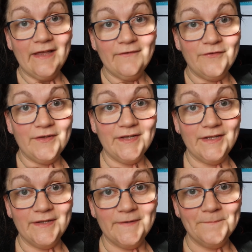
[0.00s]
have
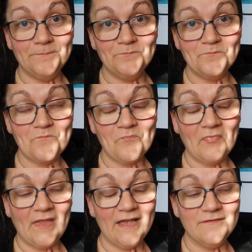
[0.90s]

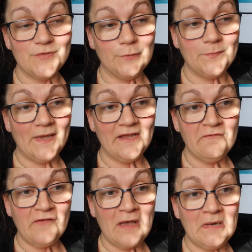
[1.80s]
I've told my
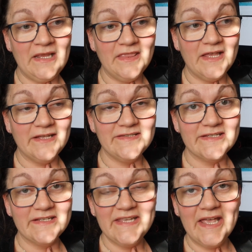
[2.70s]
family that
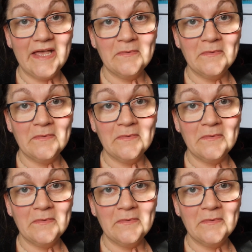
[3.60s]
yeah,